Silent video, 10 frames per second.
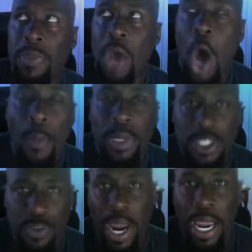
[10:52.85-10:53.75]
the
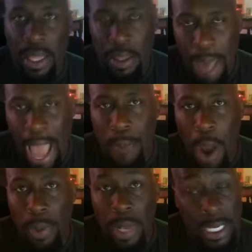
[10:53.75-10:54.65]
homeless rate in the black
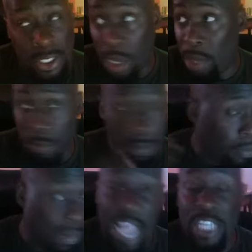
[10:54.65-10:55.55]
population
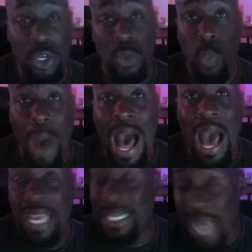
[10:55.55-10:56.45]

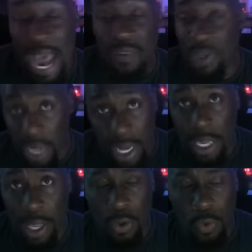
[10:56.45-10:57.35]
nationwide is higher than
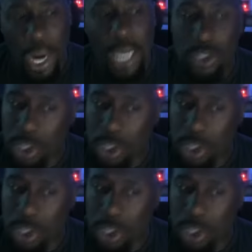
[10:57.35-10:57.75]
any other race.